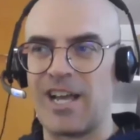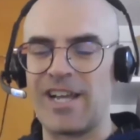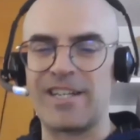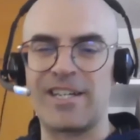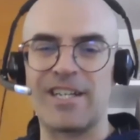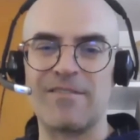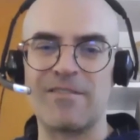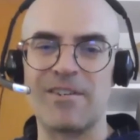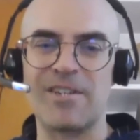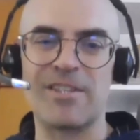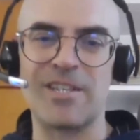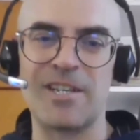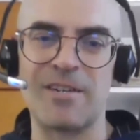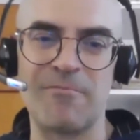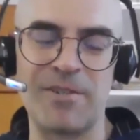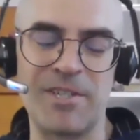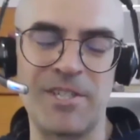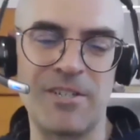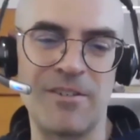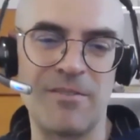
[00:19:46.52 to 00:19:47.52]

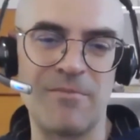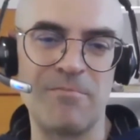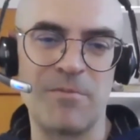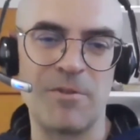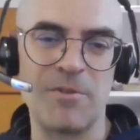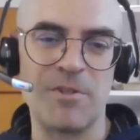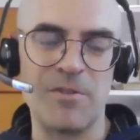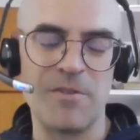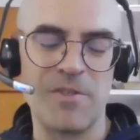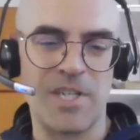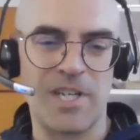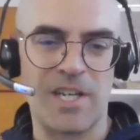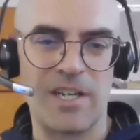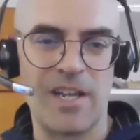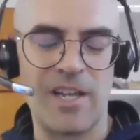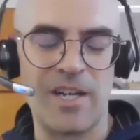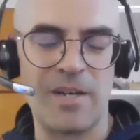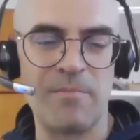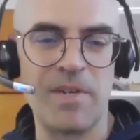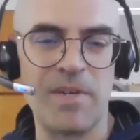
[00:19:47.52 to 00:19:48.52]
everything when you're producing an
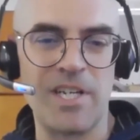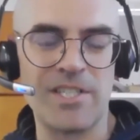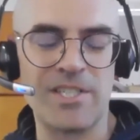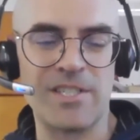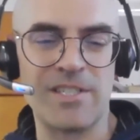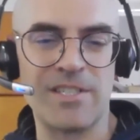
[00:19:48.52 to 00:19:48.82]
animation.